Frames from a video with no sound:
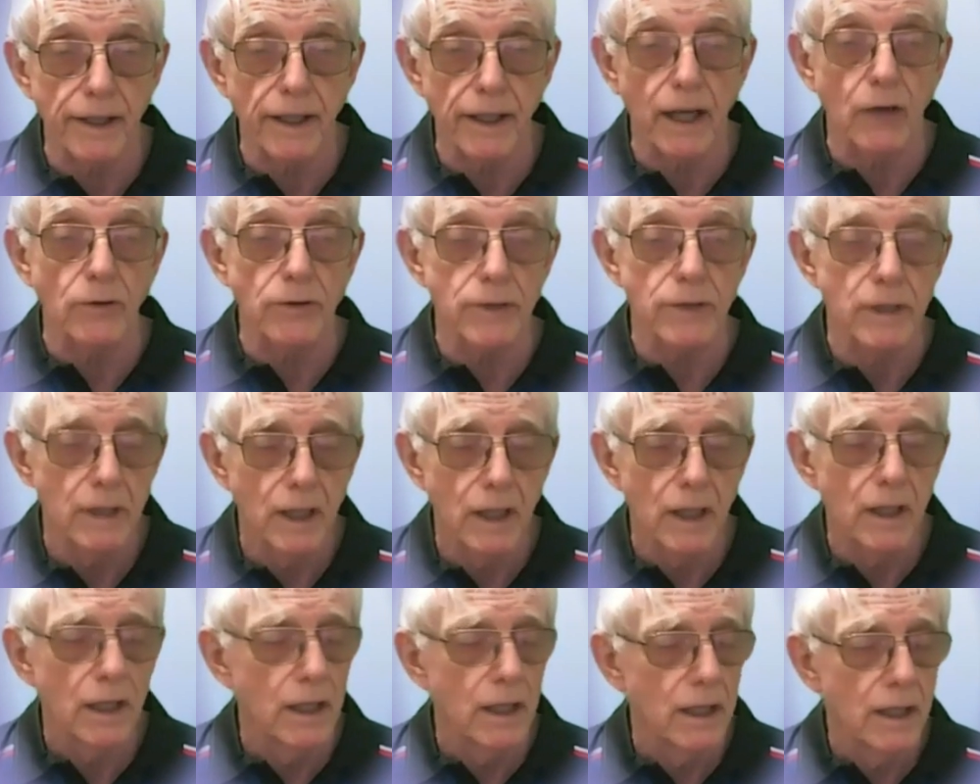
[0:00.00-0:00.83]
else.
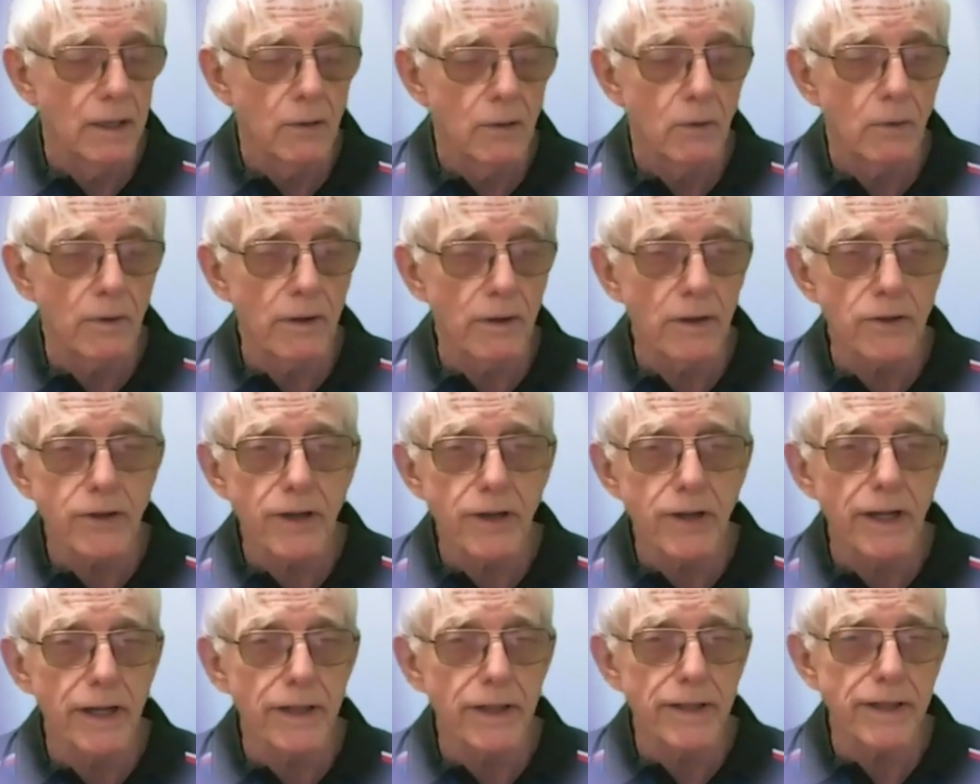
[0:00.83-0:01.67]
Whether
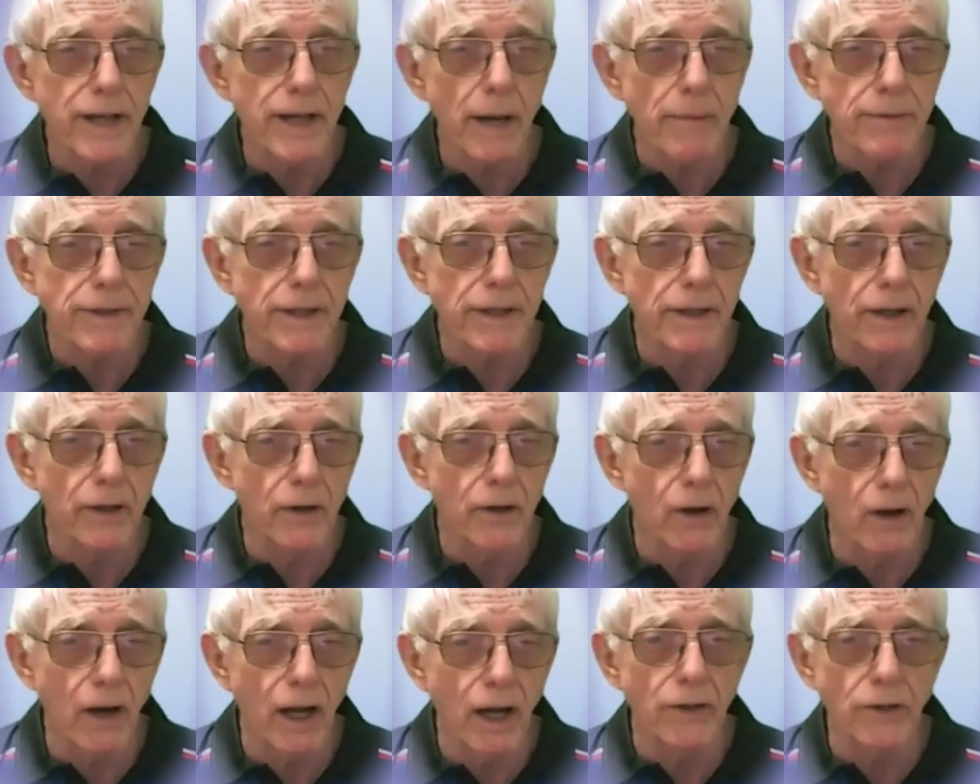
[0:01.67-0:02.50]
she accepts it or
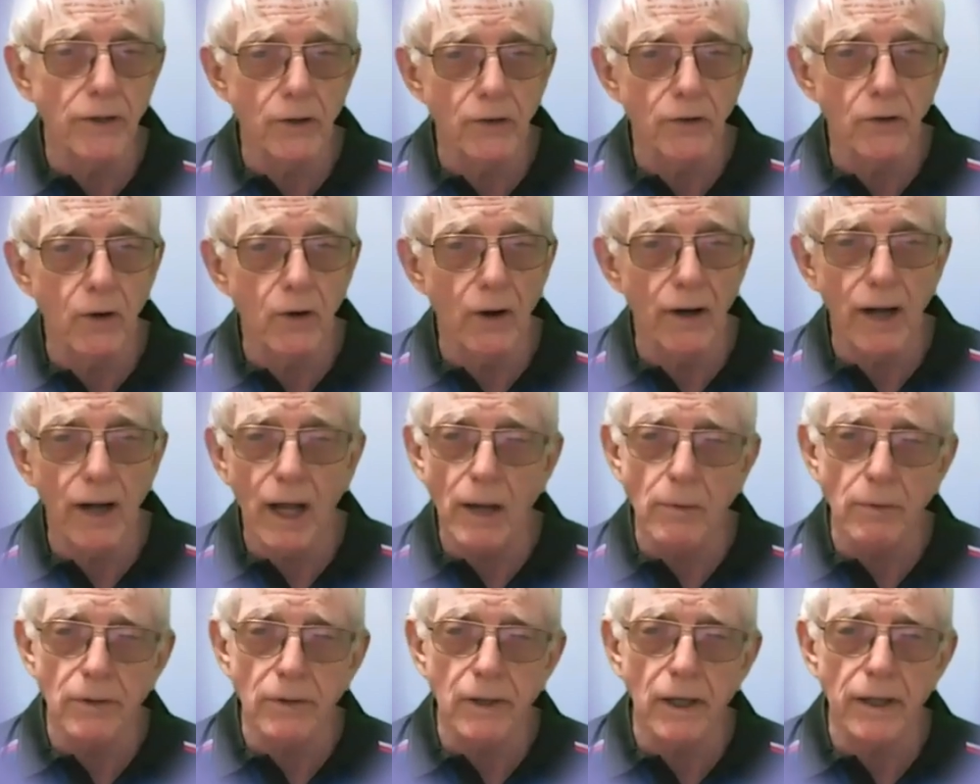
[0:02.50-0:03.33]
not, I don't know. And I
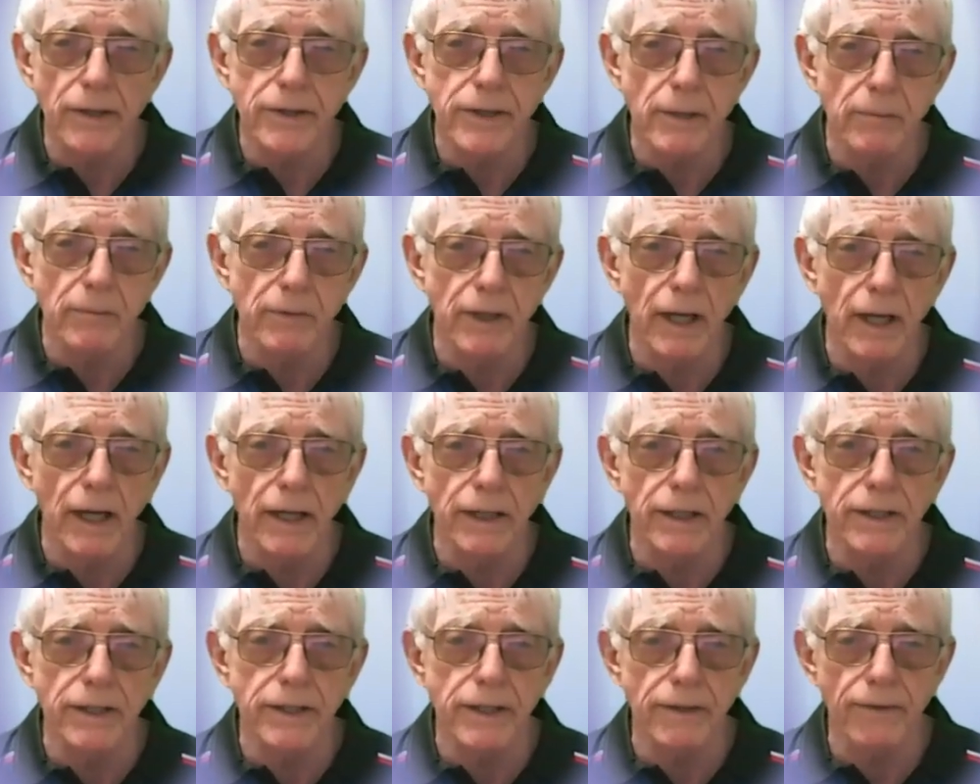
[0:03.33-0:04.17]
would like some
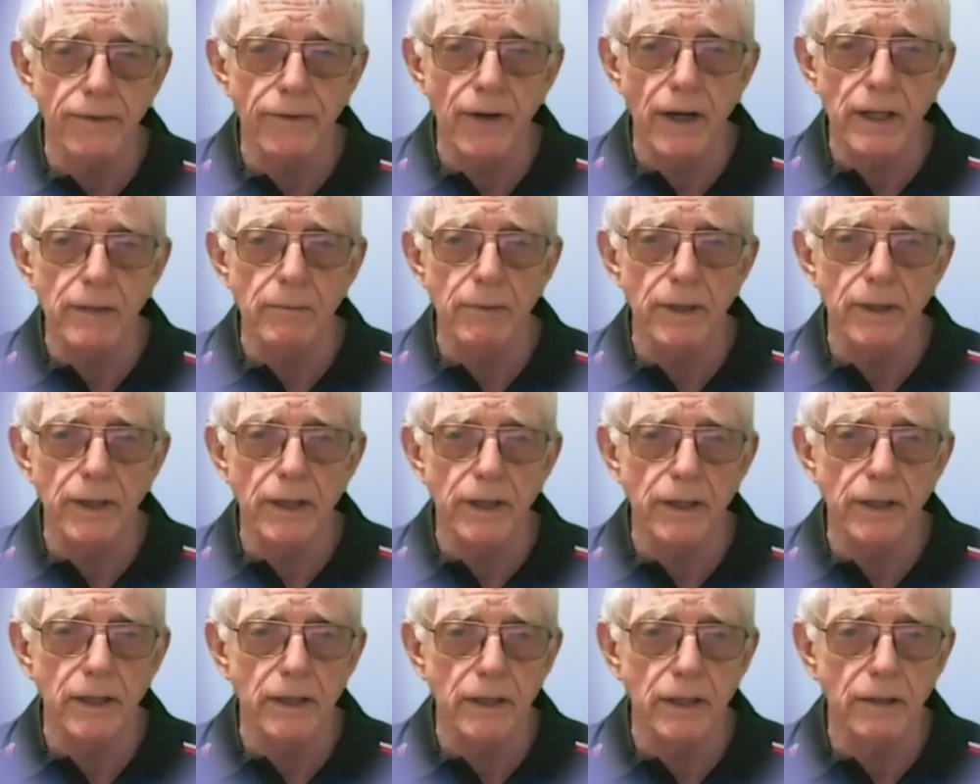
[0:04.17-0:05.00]
guidance if anybody
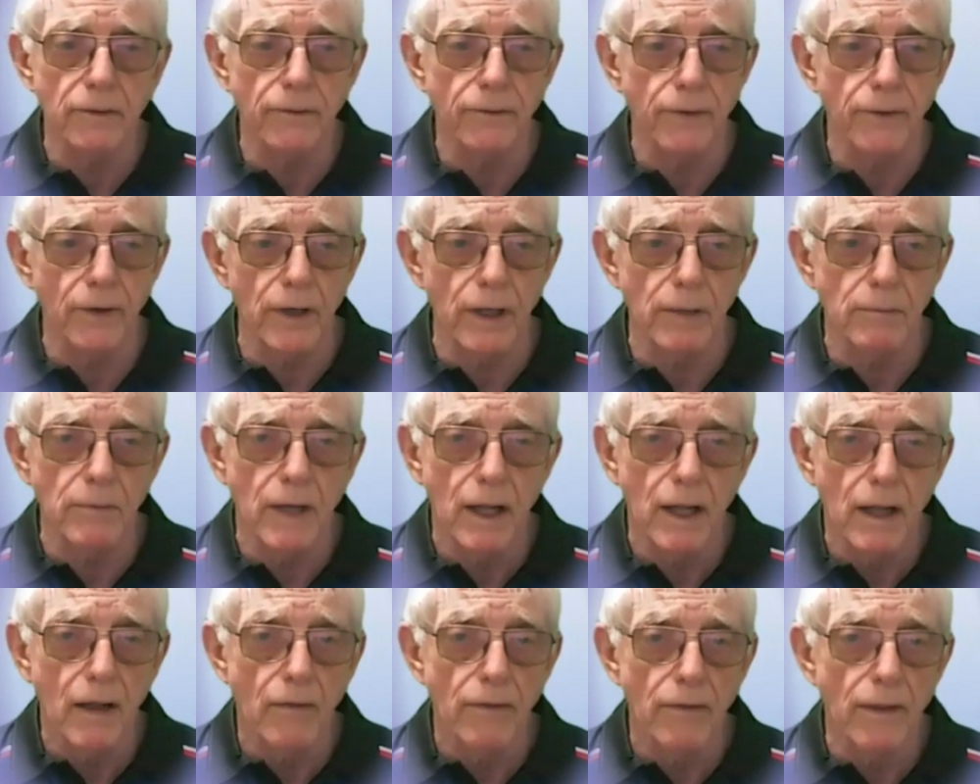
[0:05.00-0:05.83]
can confirm
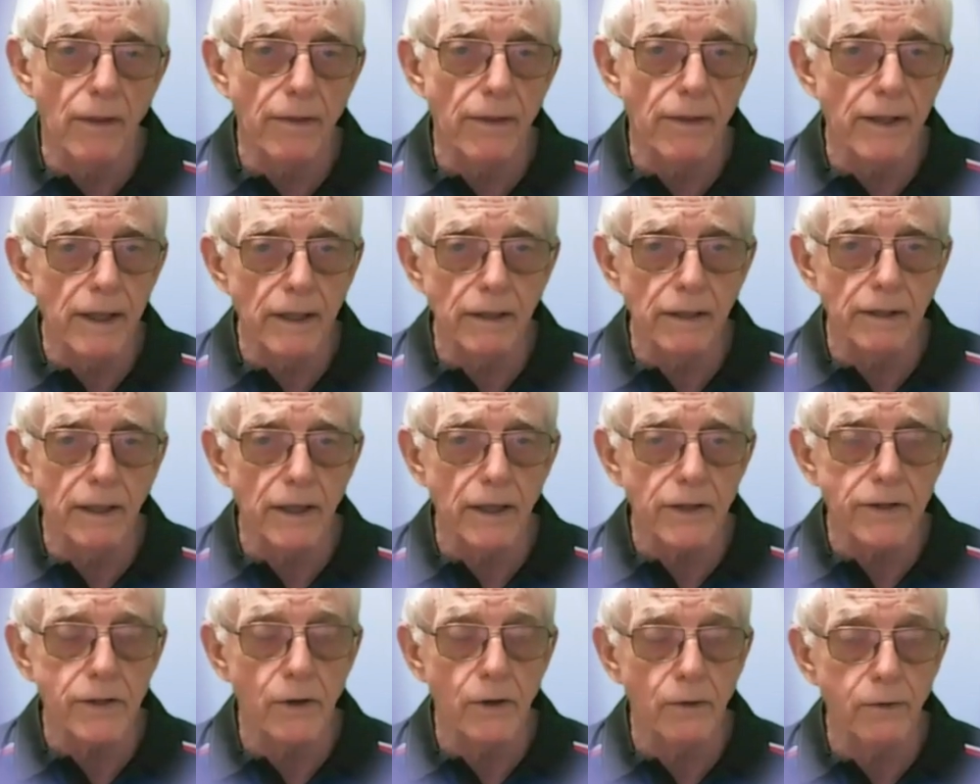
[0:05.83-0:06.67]
that they in
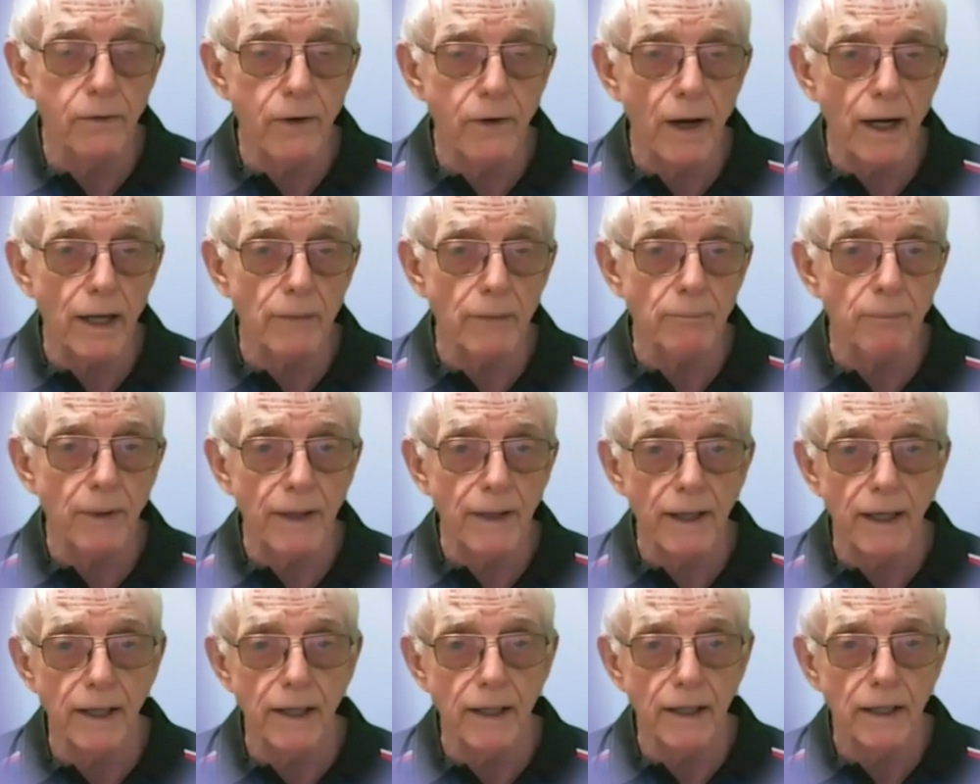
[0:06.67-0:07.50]
actual fact
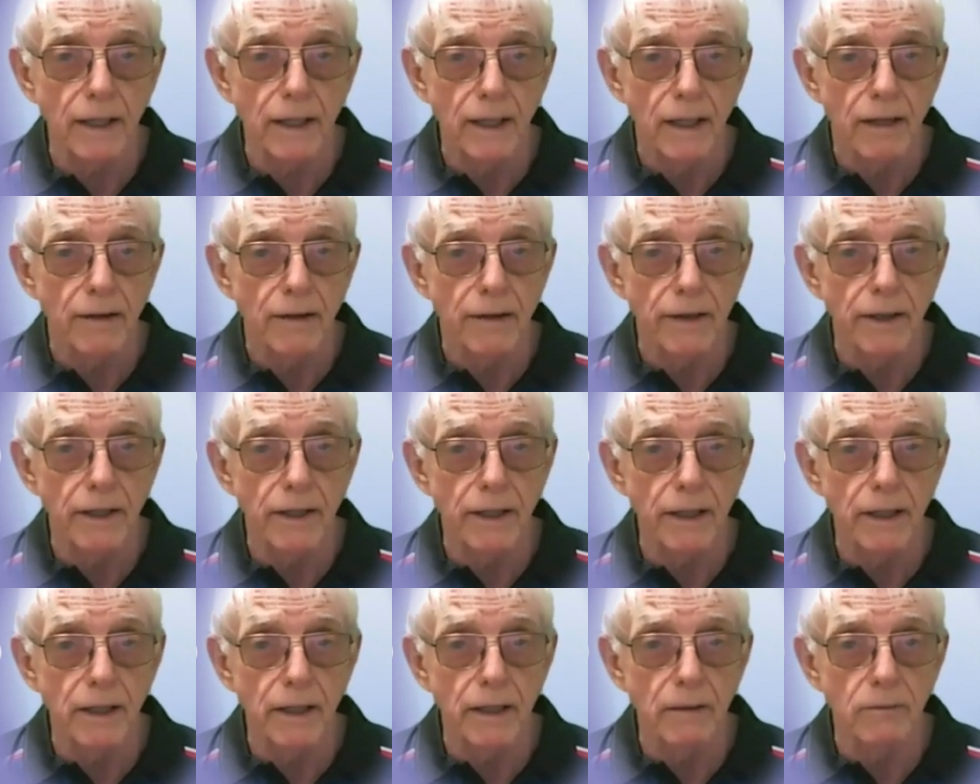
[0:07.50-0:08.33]
pay
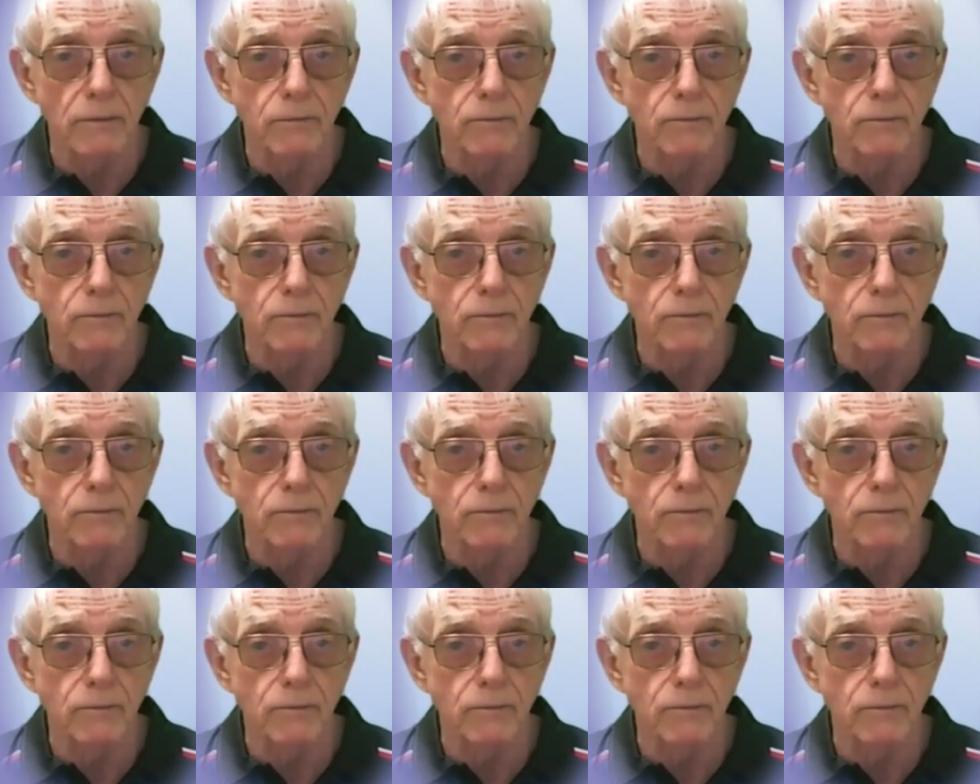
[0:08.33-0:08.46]
the